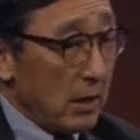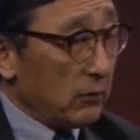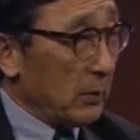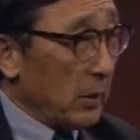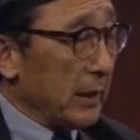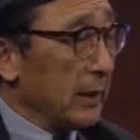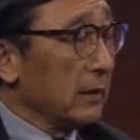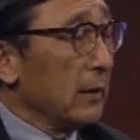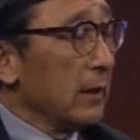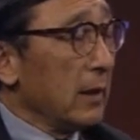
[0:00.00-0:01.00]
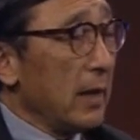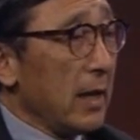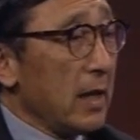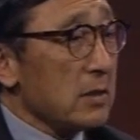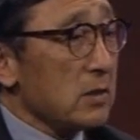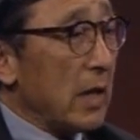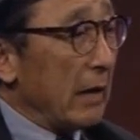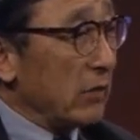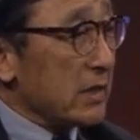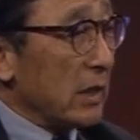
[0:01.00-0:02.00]
everybody. And
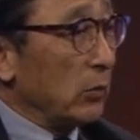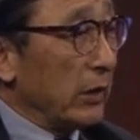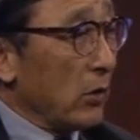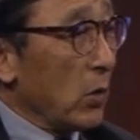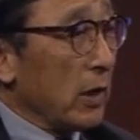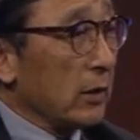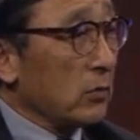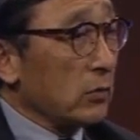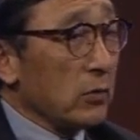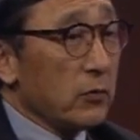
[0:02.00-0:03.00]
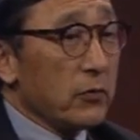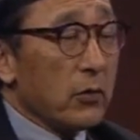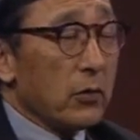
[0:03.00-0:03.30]
every time we go on a cruise,